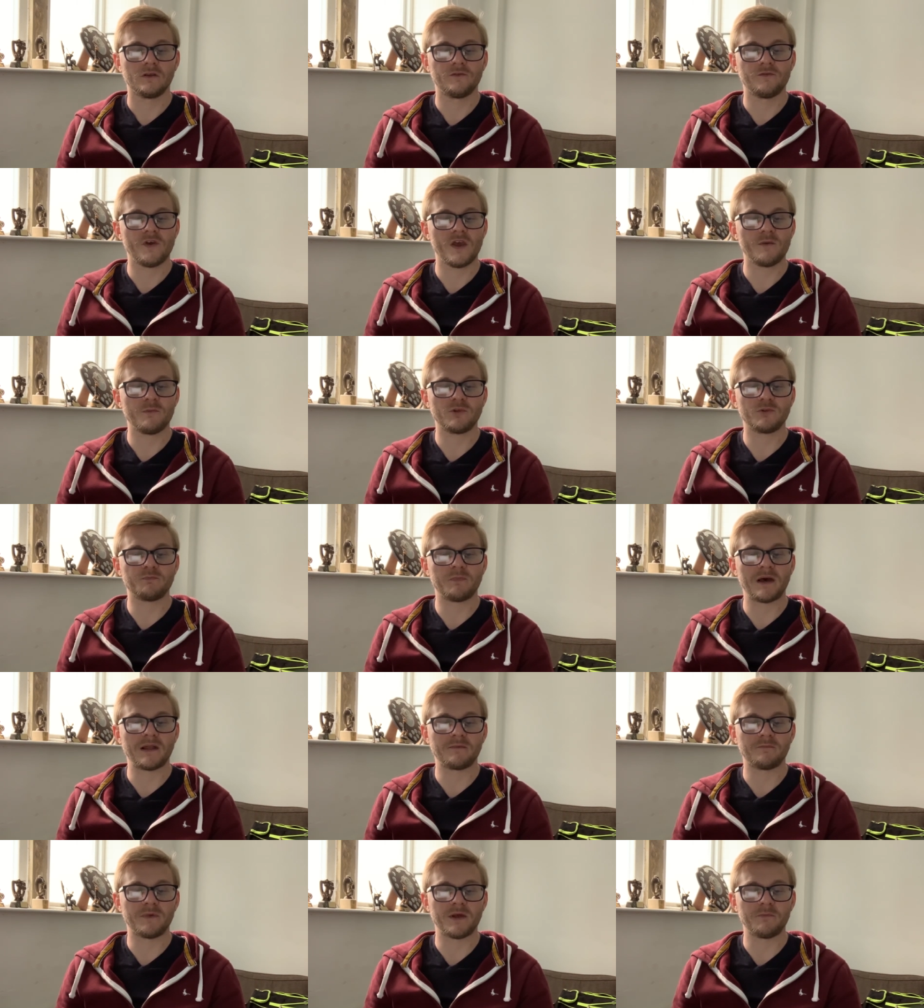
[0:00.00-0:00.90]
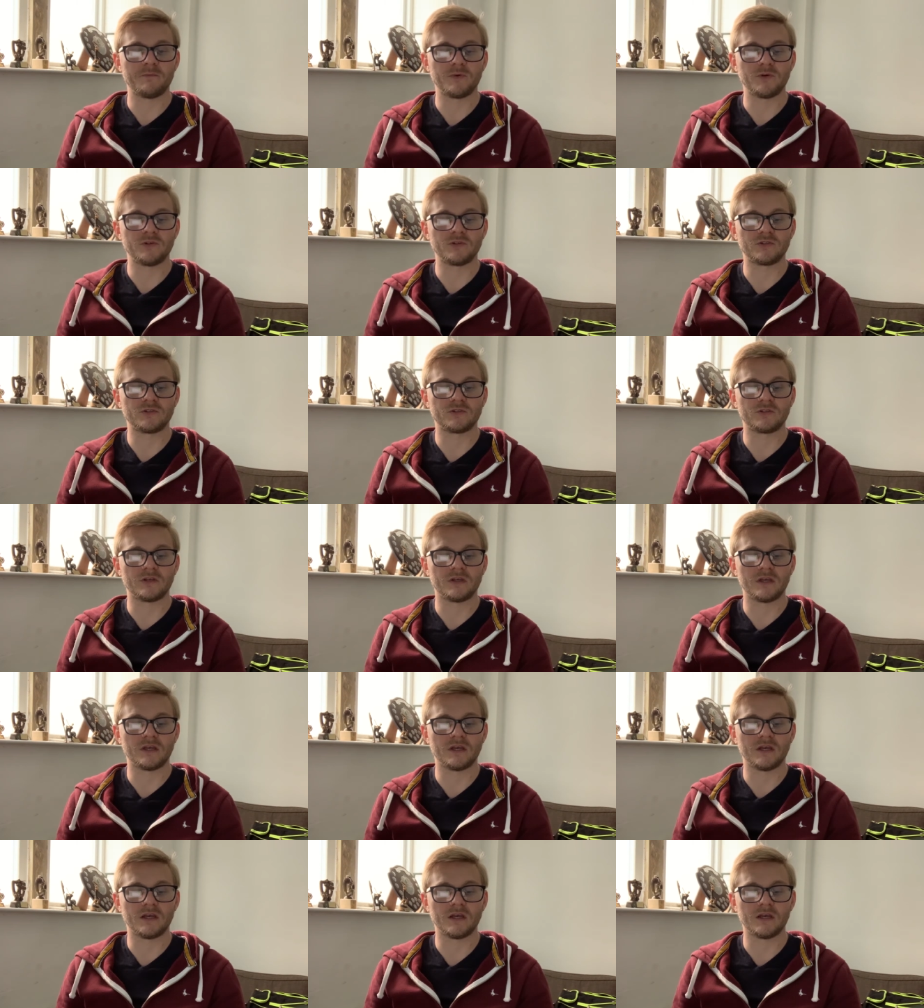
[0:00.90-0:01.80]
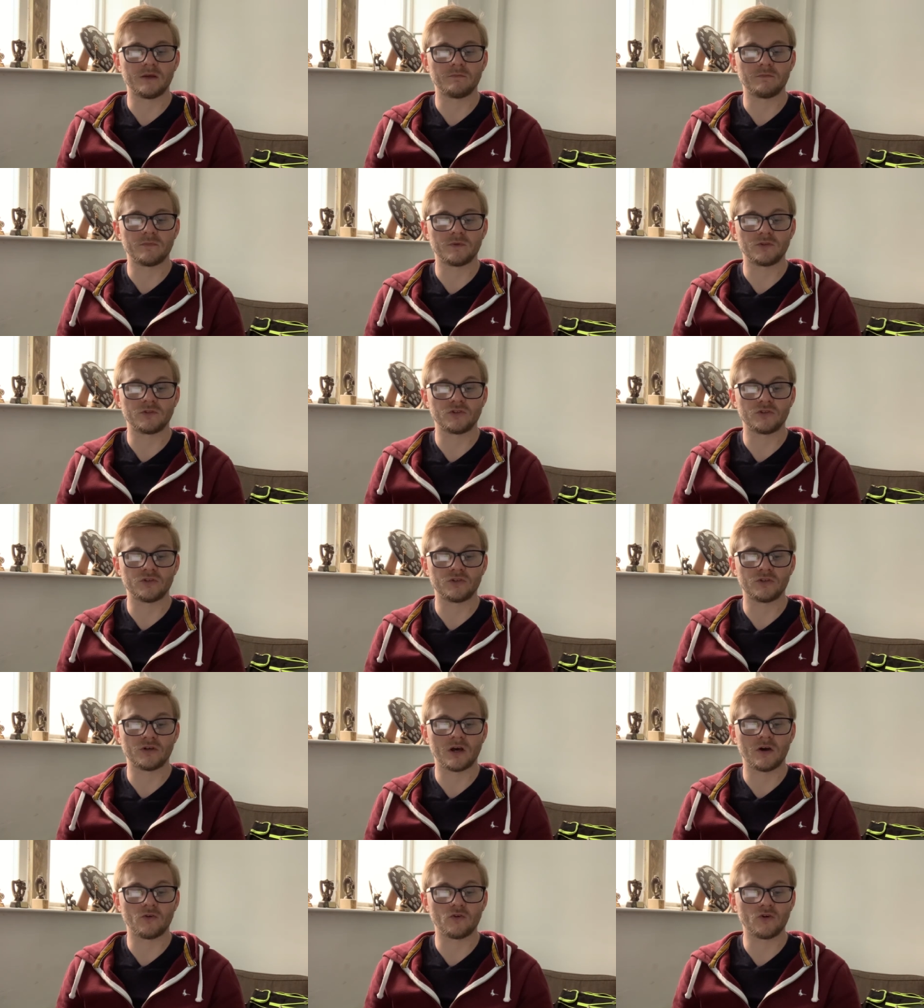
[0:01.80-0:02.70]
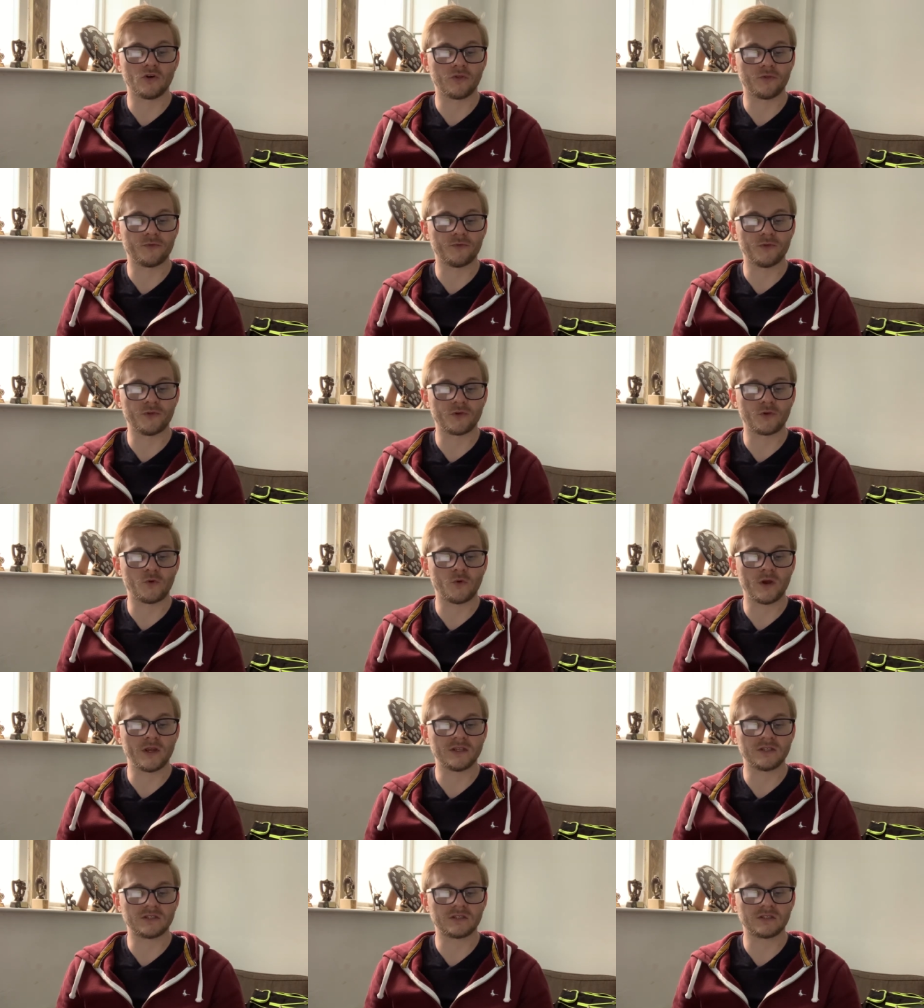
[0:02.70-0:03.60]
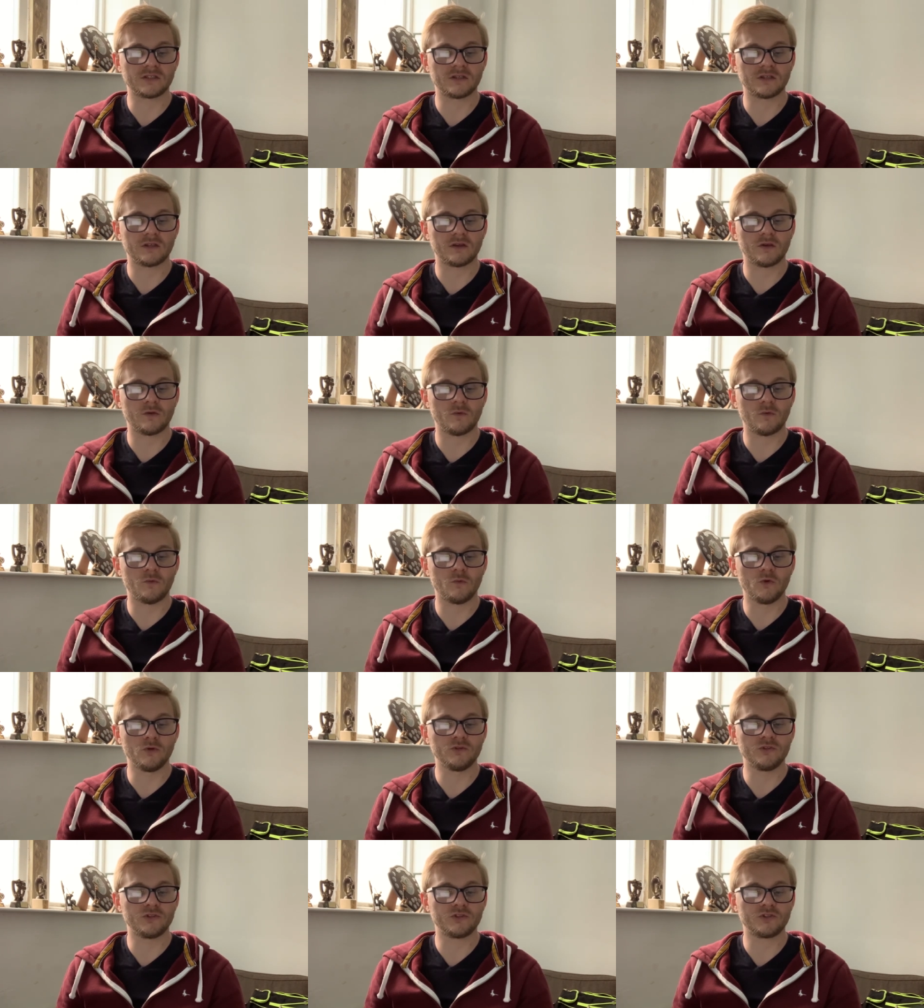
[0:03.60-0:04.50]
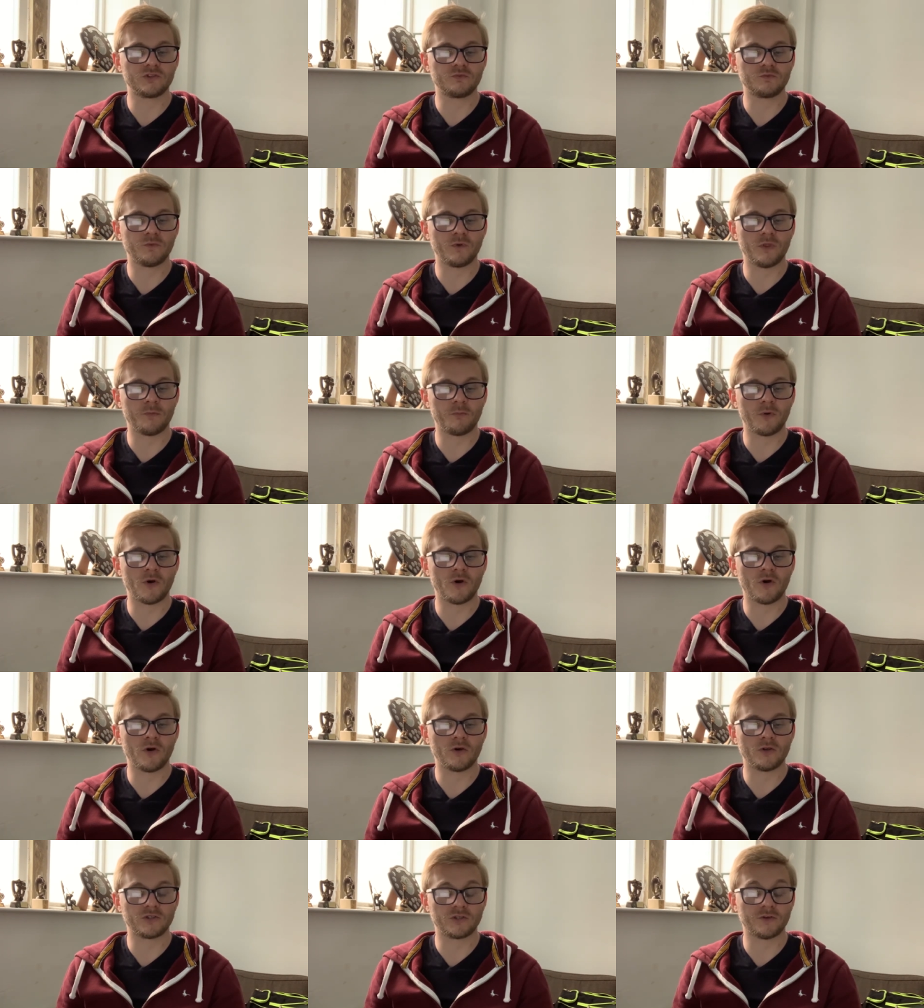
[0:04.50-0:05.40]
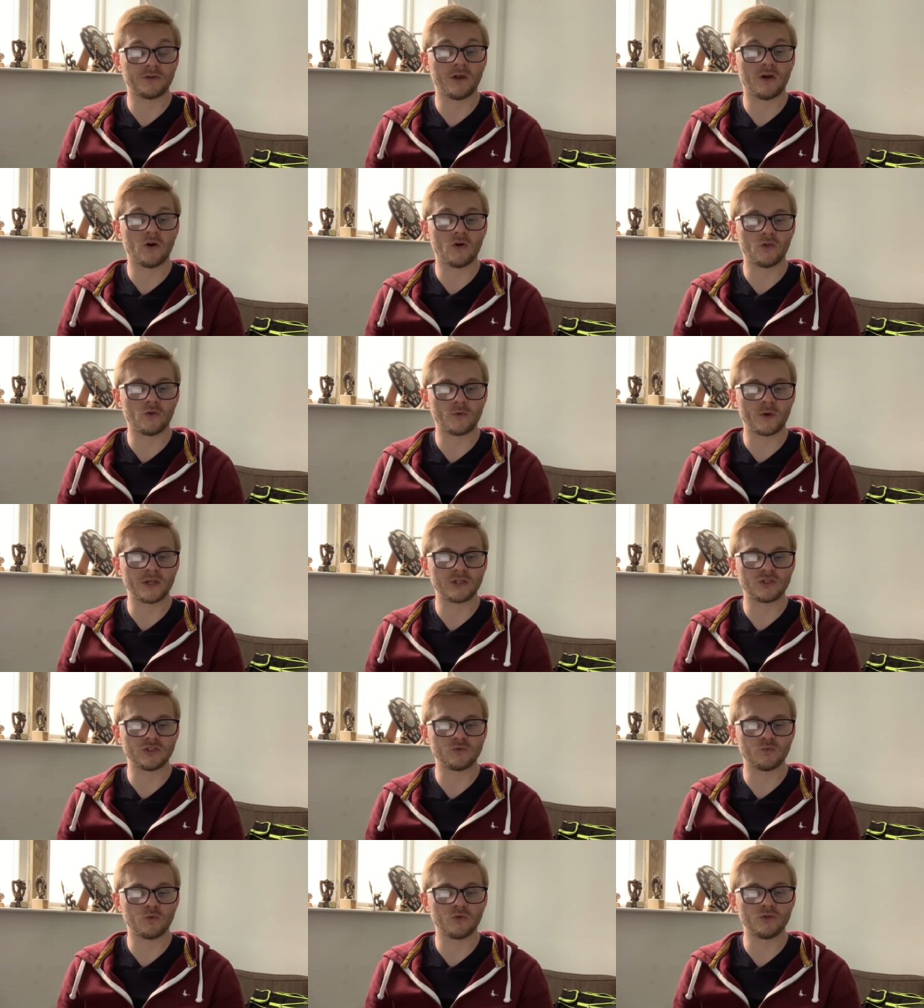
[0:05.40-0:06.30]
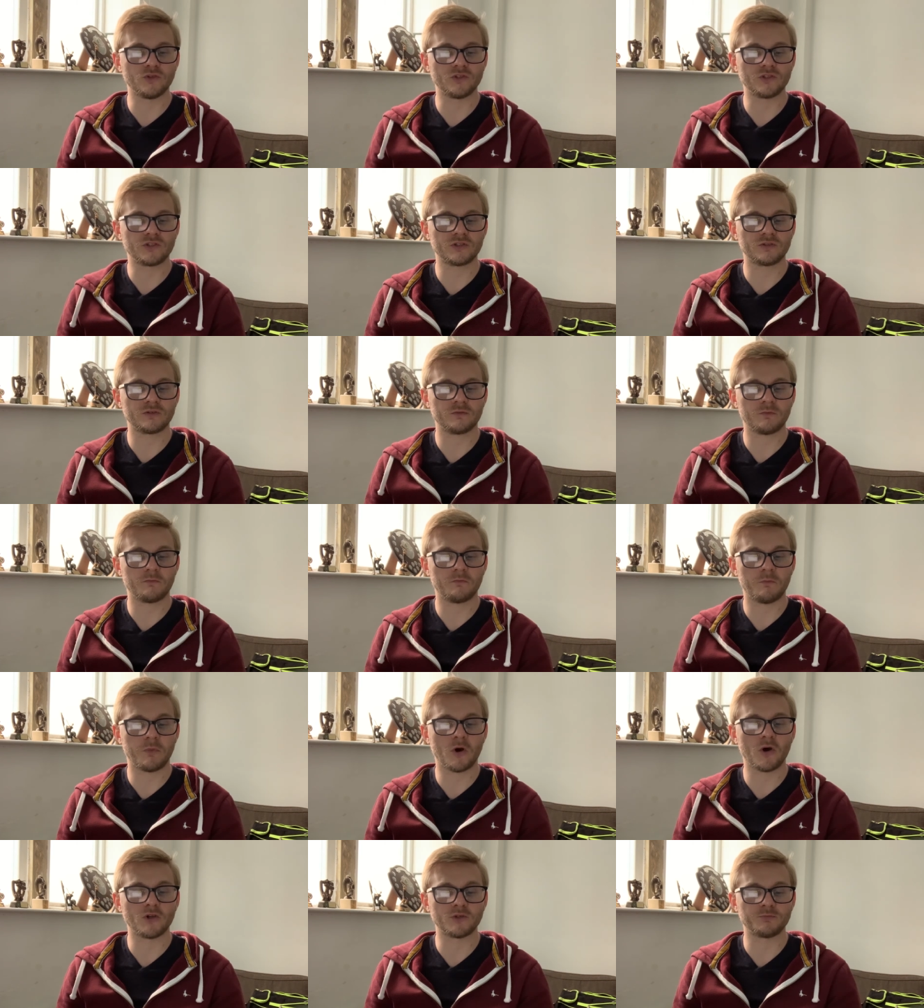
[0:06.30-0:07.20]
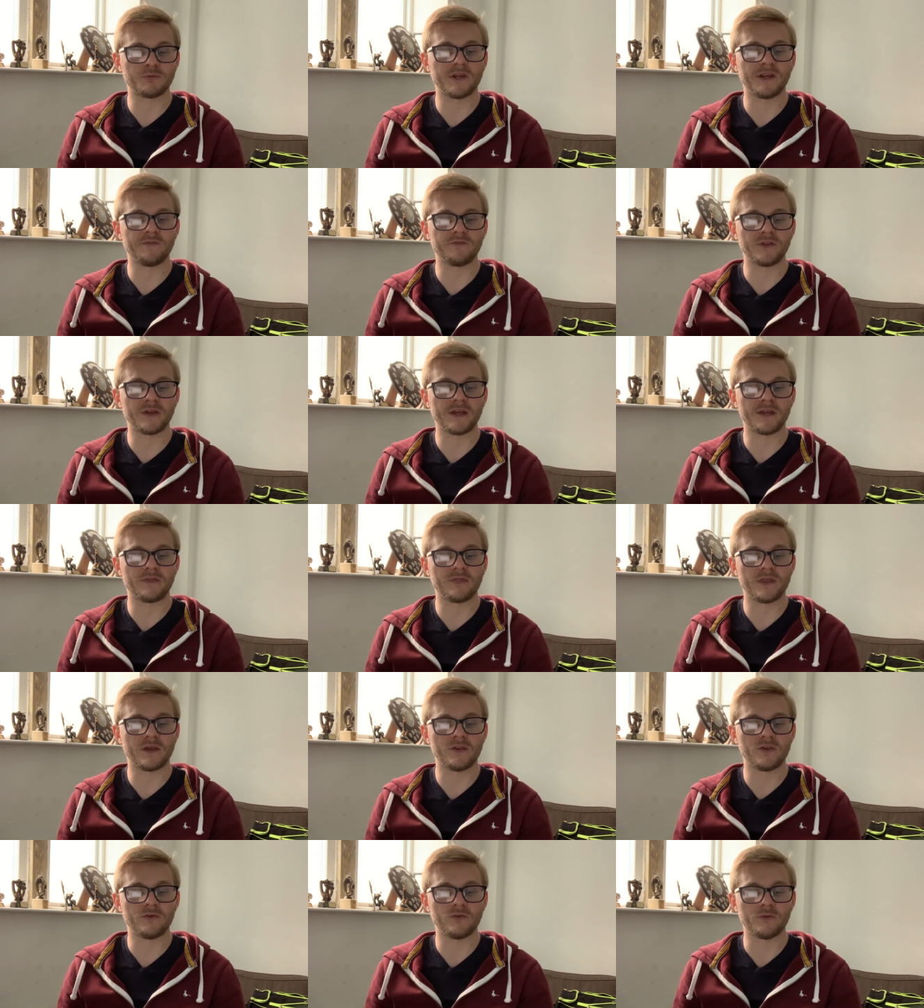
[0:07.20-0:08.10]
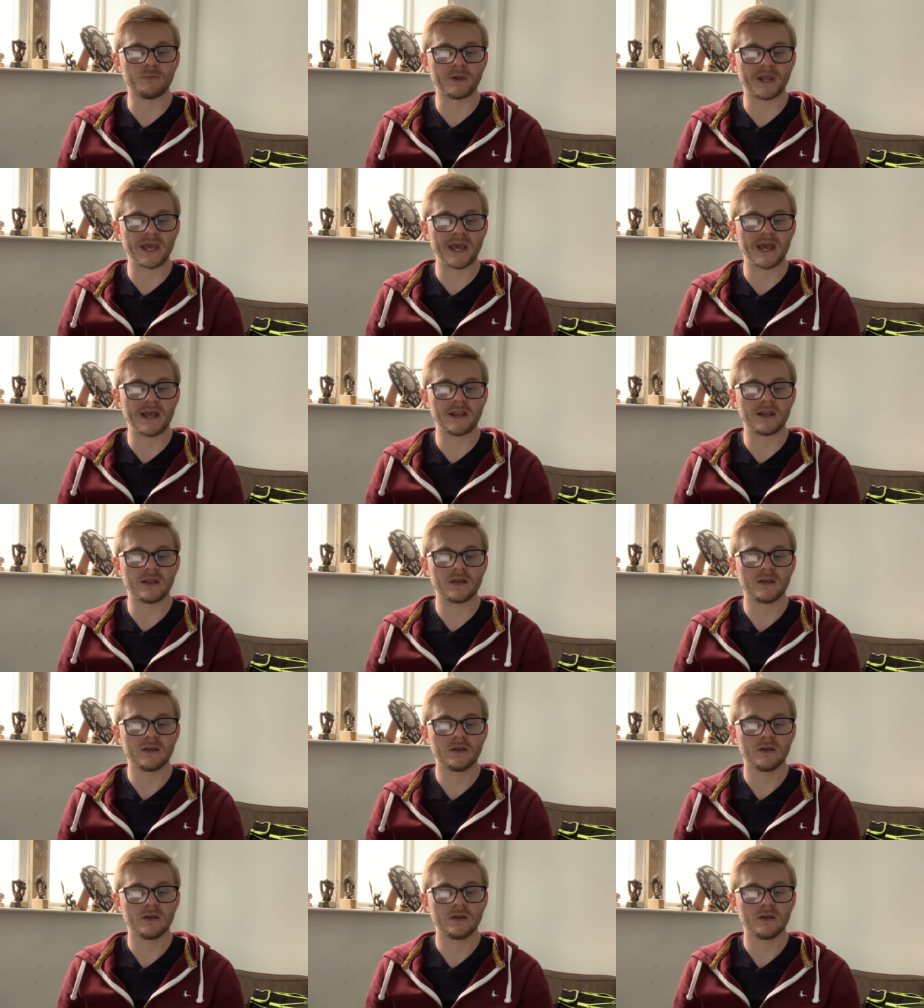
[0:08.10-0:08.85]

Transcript: famous band members. Um, so I'll go through the quiz once with pause, sorry, all the questions once, pause briefly, then do them again.